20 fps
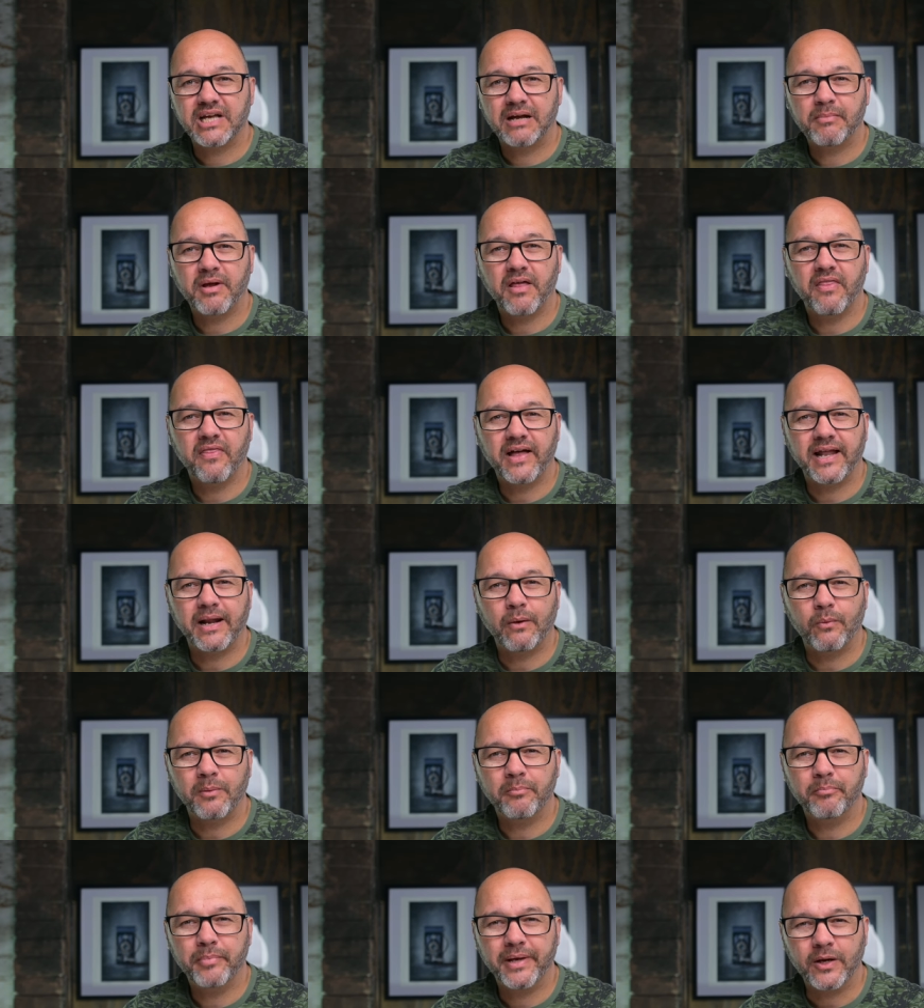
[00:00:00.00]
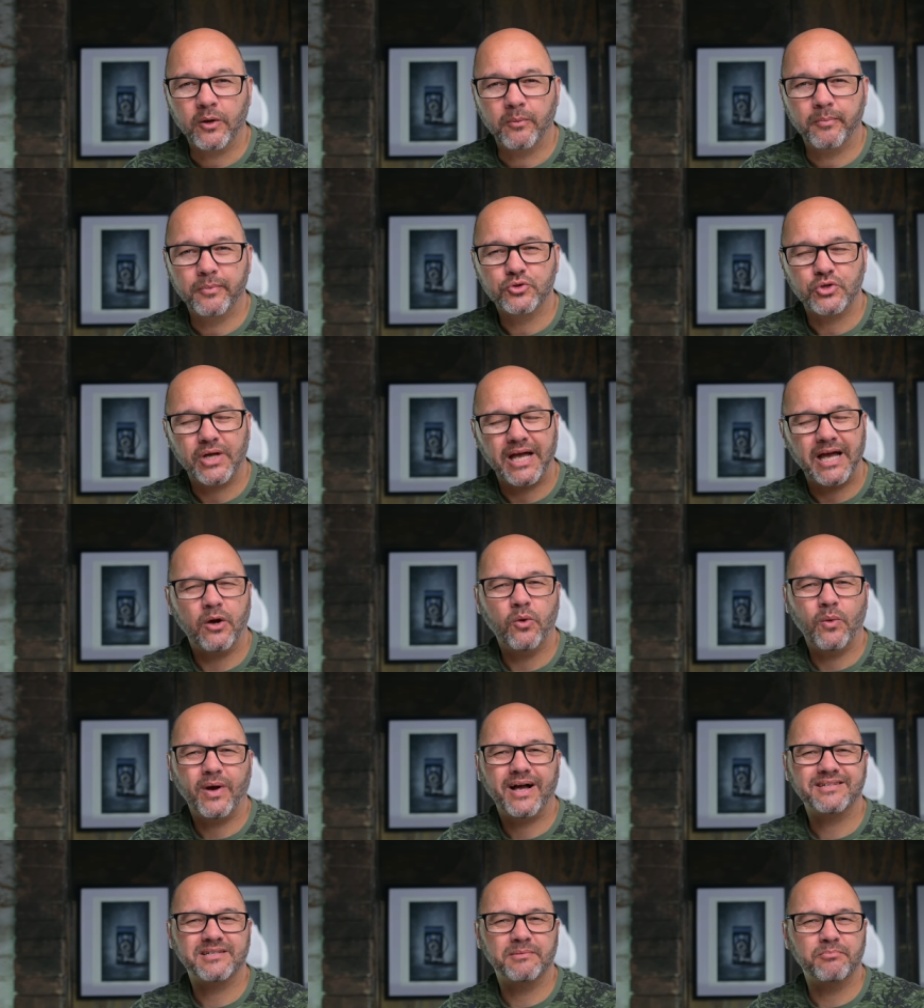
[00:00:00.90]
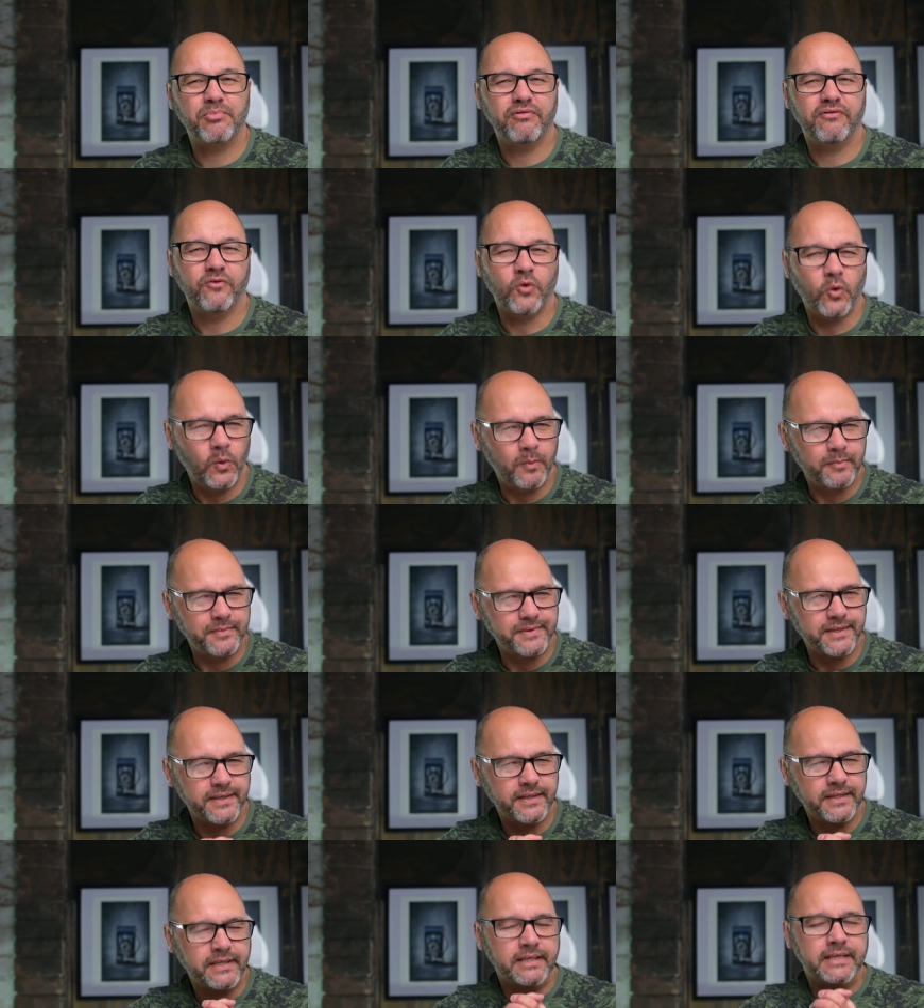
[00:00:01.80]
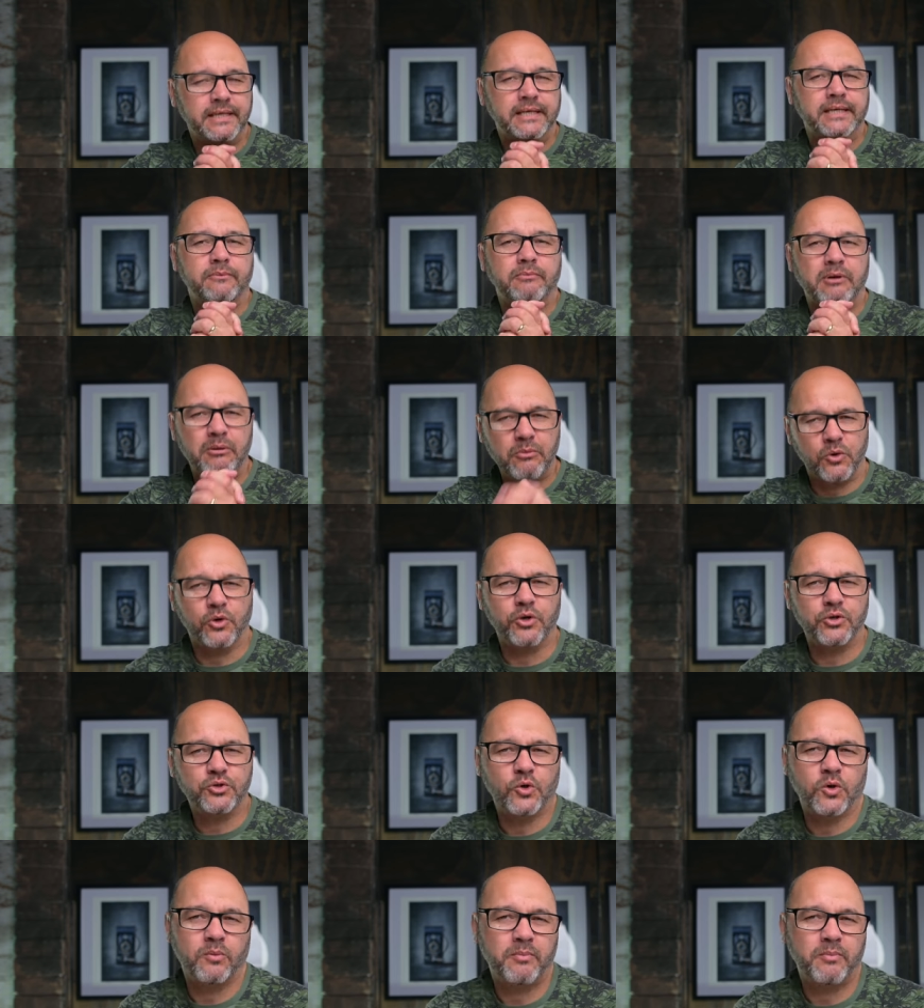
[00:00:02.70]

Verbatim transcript: camera that I would pick up. So how has it performed? Well, we're going to talk